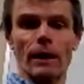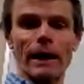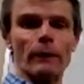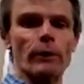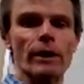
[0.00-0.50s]

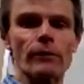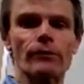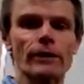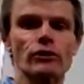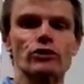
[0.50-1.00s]
Hi, we're going to
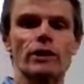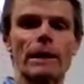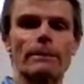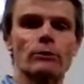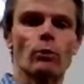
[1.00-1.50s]
finish
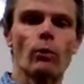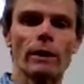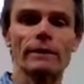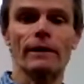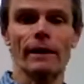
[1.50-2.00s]
chapter
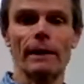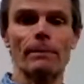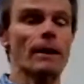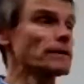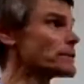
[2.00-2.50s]
one today
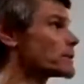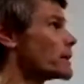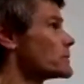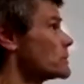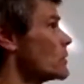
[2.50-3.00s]
by
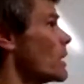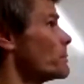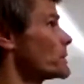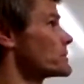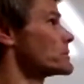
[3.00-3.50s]
discussing
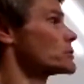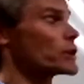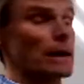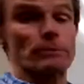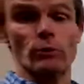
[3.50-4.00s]
topics in
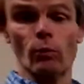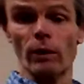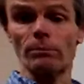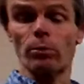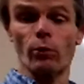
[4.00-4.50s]
chapter
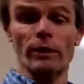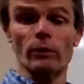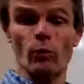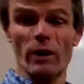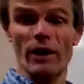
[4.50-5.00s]
1.10.
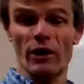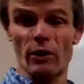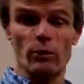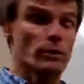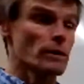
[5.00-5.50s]

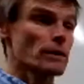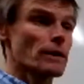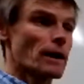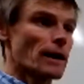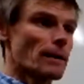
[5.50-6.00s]

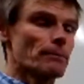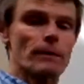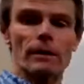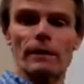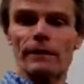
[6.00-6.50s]
Uh,
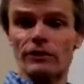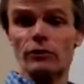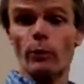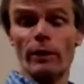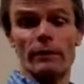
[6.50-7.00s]
this is
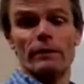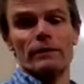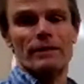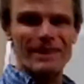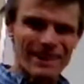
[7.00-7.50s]
one of the
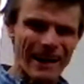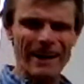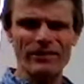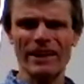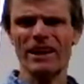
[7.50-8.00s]
kind
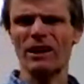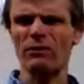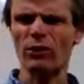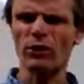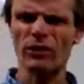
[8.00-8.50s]
of like a
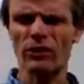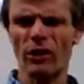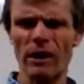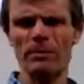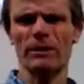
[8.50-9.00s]
confusing
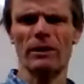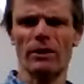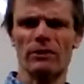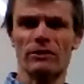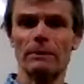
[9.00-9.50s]
topic
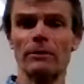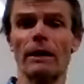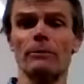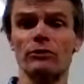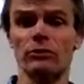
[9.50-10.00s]
that
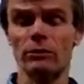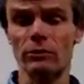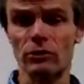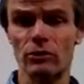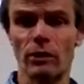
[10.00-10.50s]
sometimes
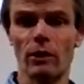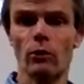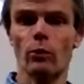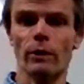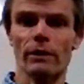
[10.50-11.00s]
students
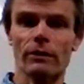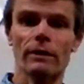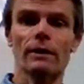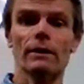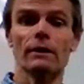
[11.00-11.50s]
struggle with.
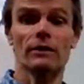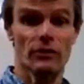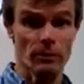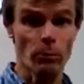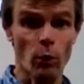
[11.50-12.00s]
It's
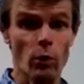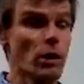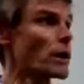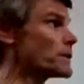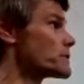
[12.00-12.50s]
the mole
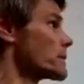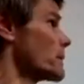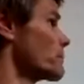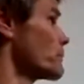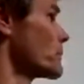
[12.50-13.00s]
concept.